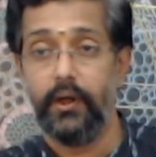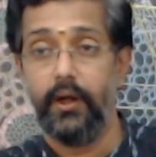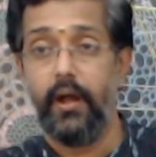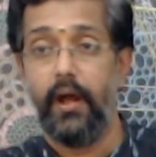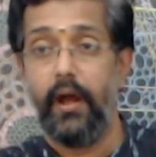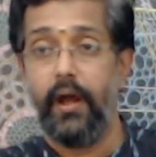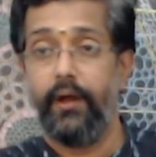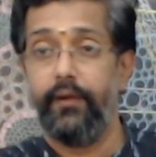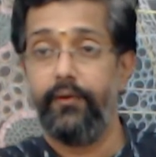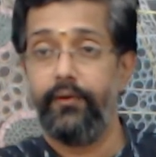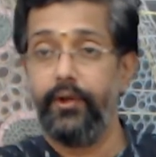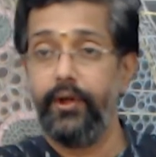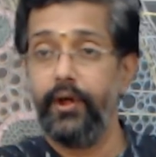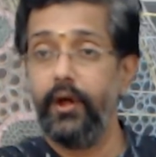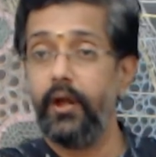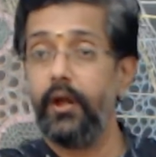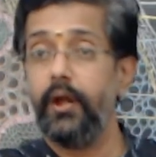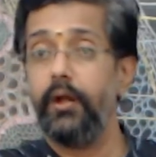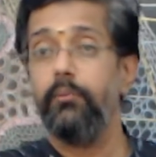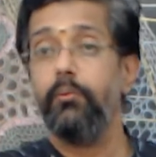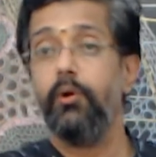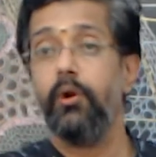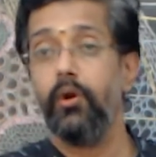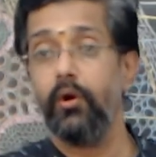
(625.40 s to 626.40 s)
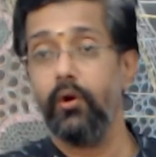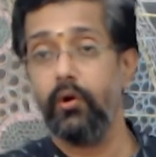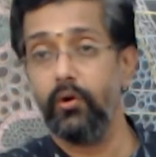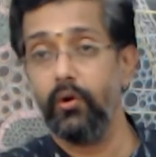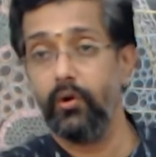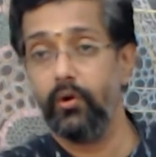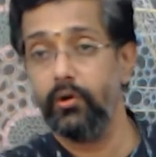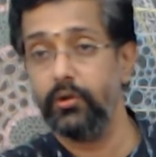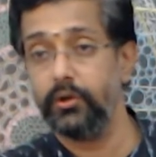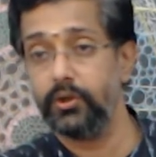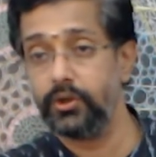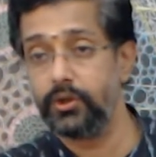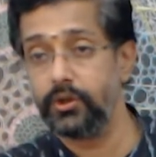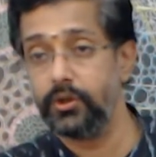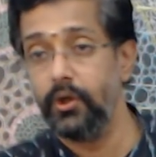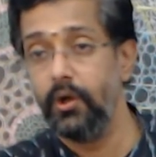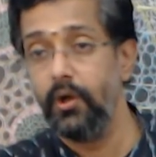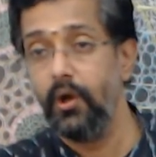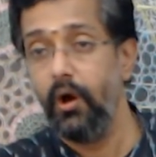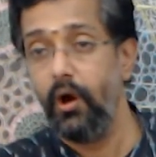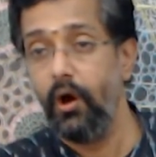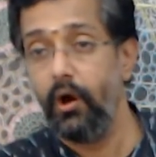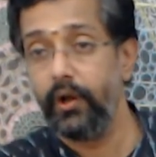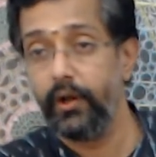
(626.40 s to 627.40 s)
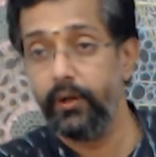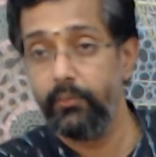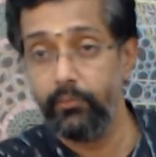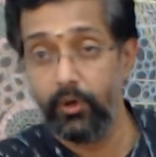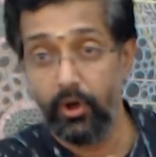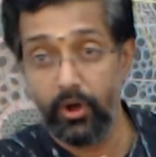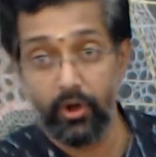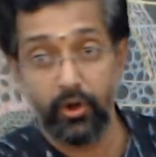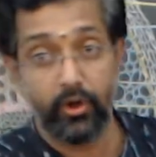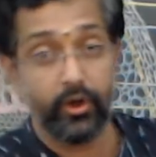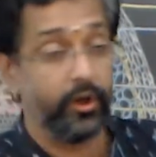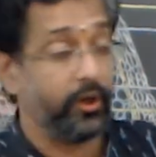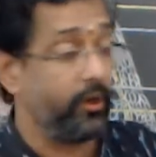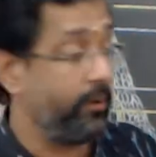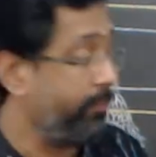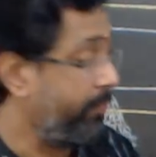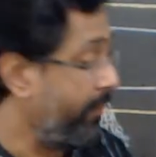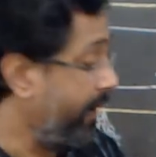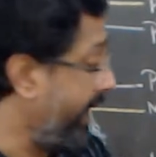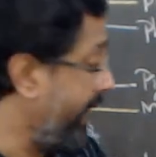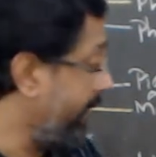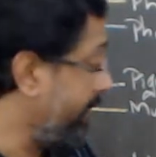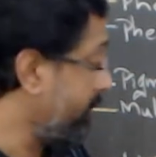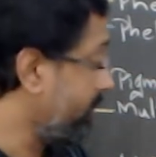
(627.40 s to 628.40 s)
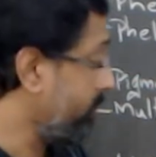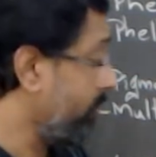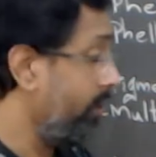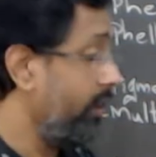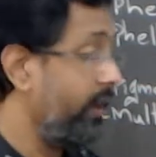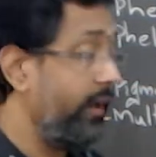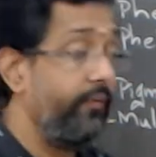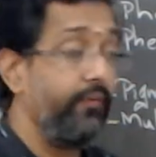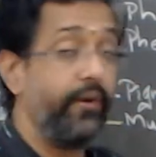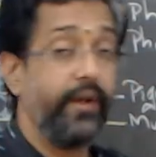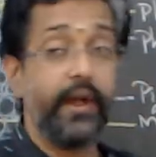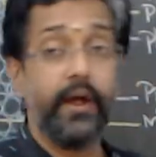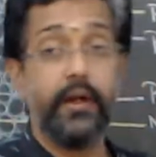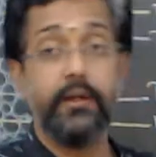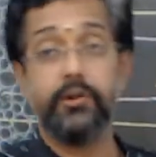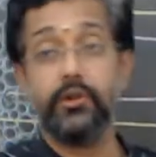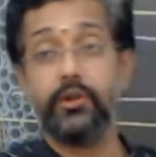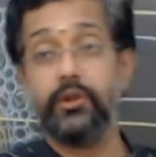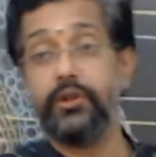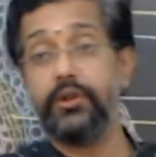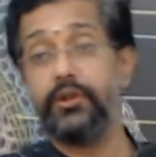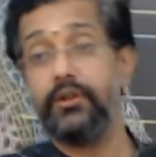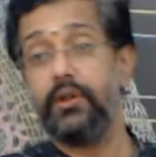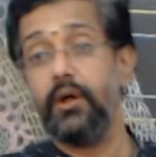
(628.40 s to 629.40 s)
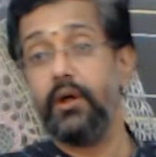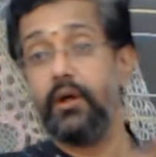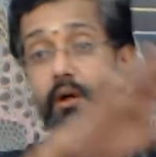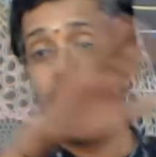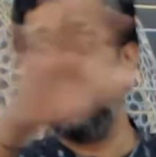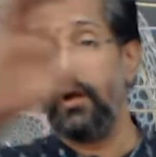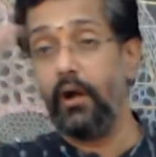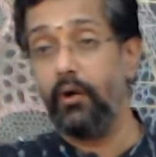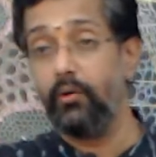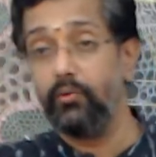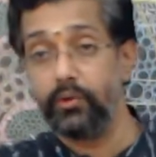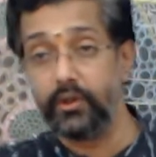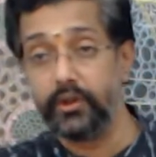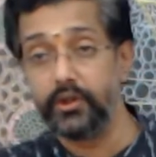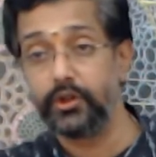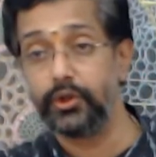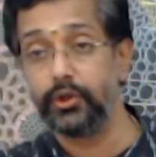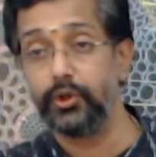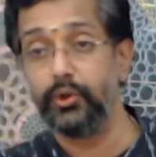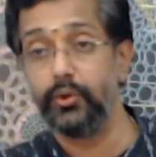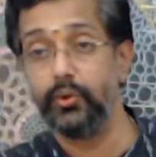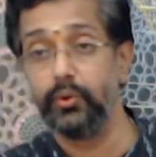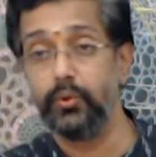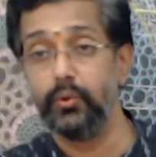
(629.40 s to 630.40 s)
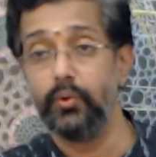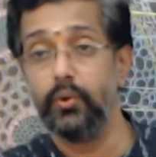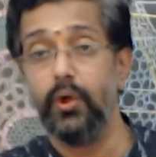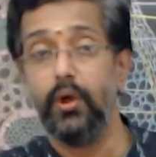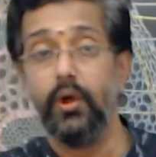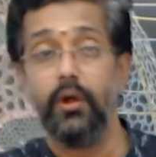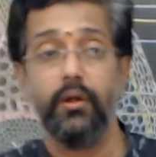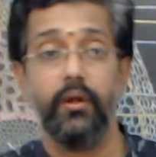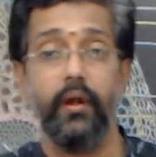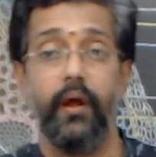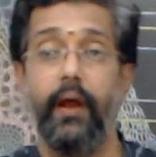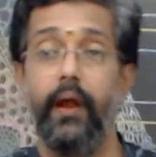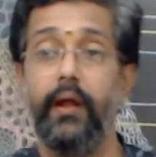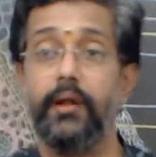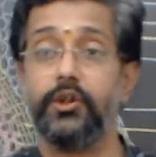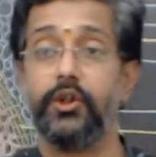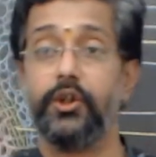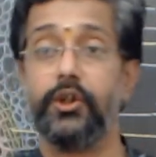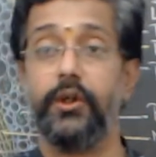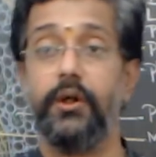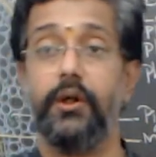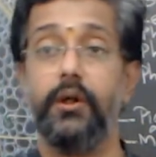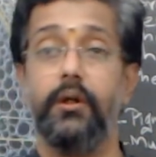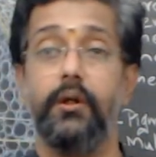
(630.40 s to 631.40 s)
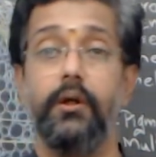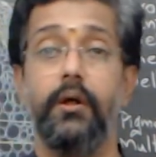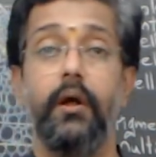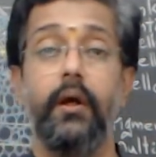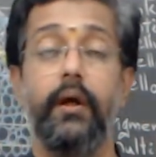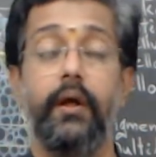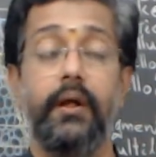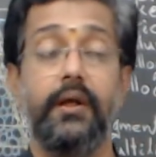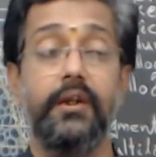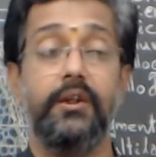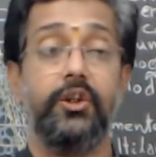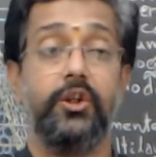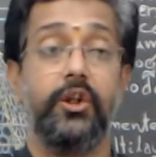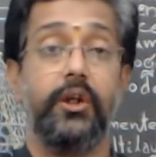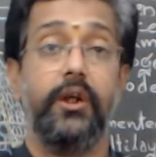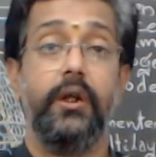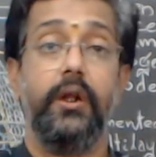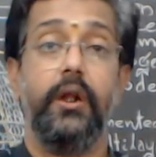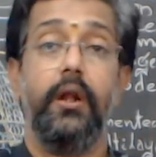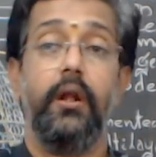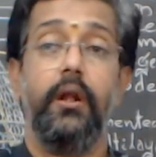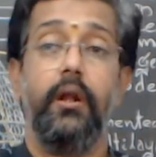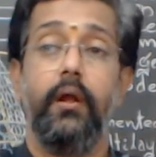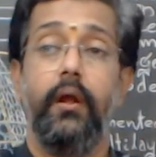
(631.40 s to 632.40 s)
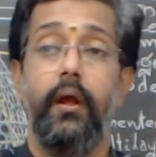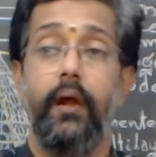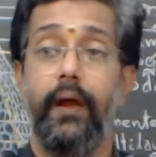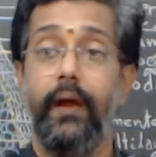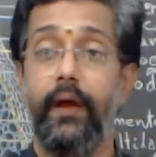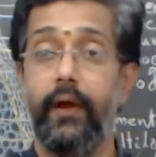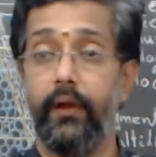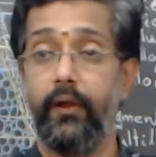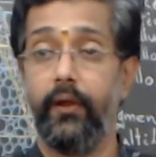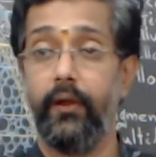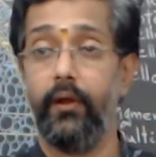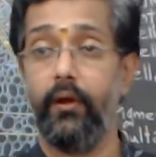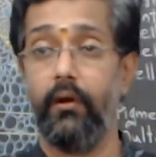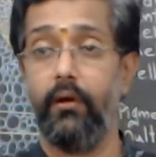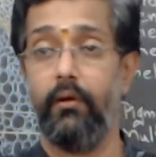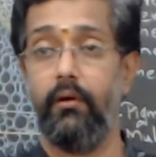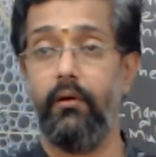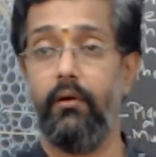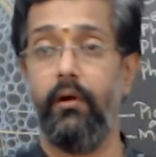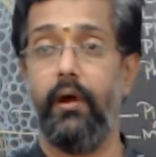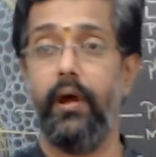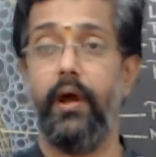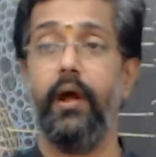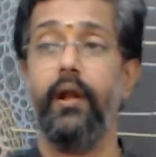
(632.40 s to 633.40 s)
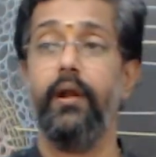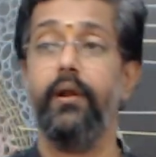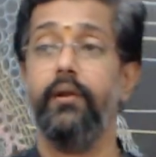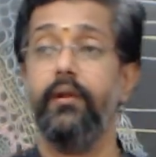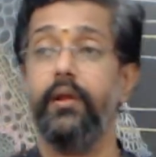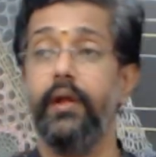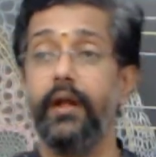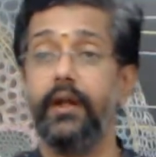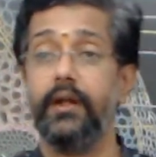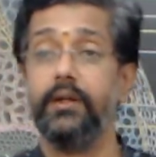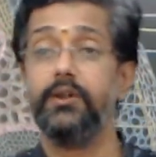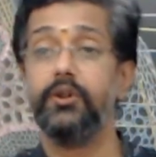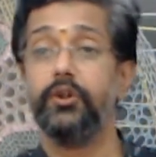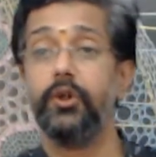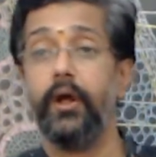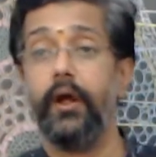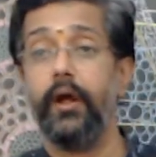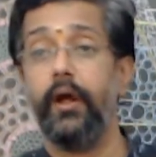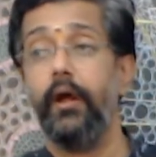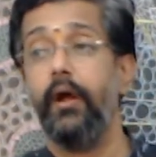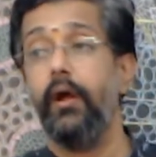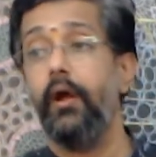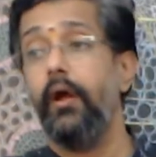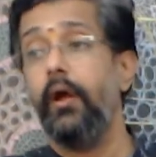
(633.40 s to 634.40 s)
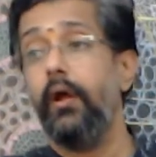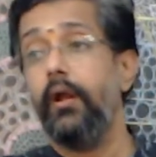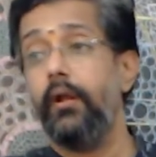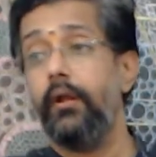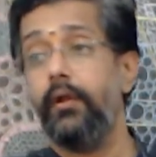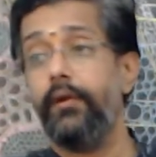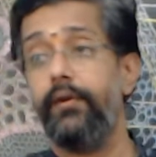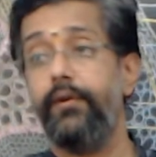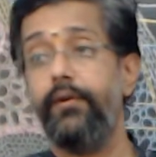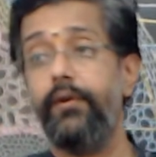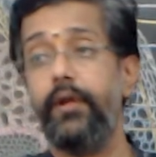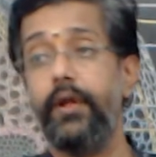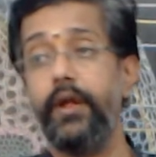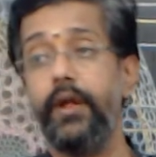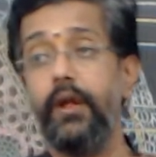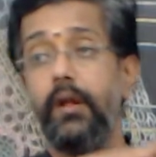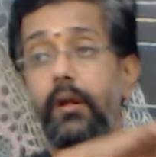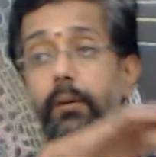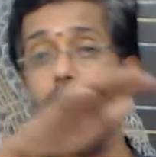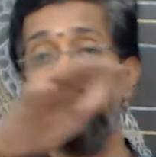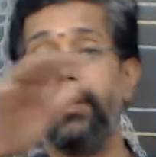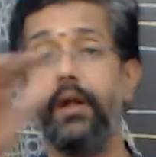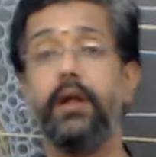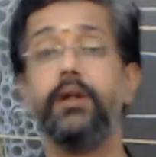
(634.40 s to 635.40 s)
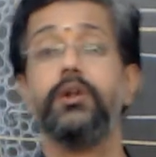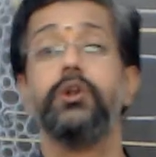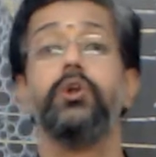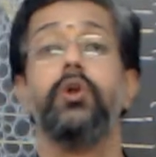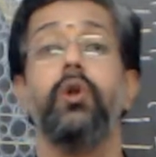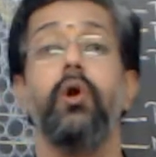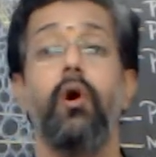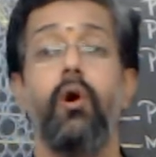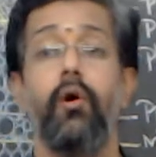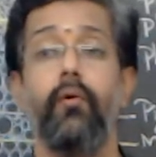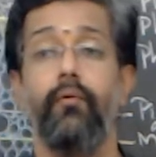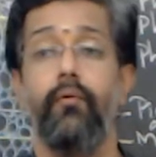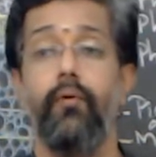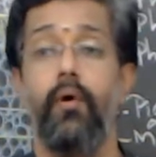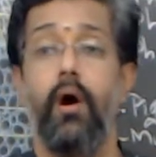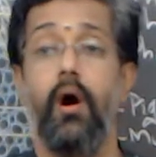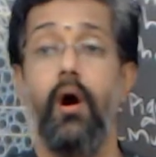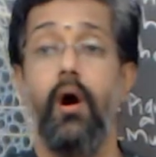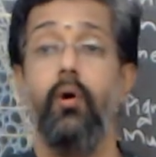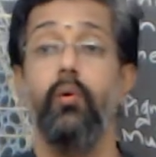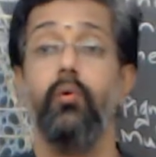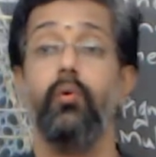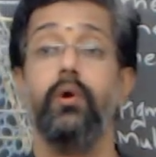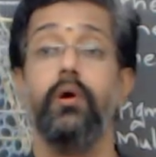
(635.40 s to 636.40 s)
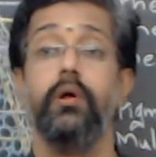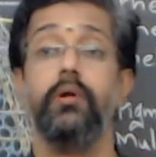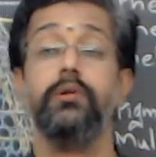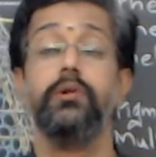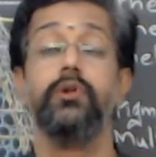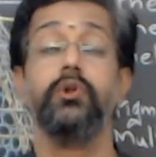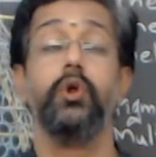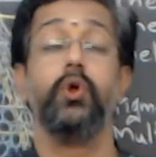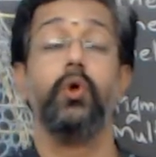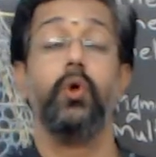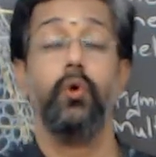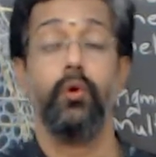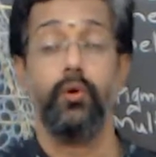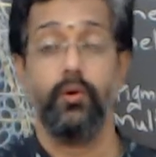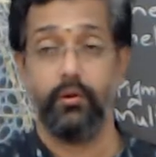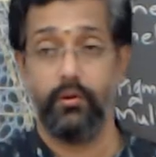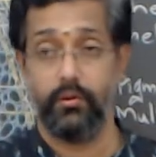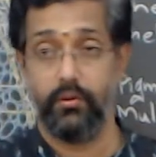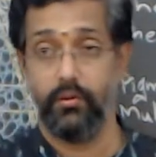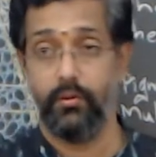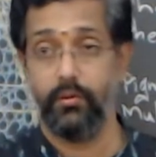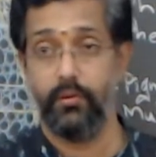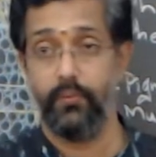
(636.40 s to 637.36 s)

And here in monocots or in monocotyl plants only we can see the ground tissue, the entire internal area, and there is a delimitation of outer zone.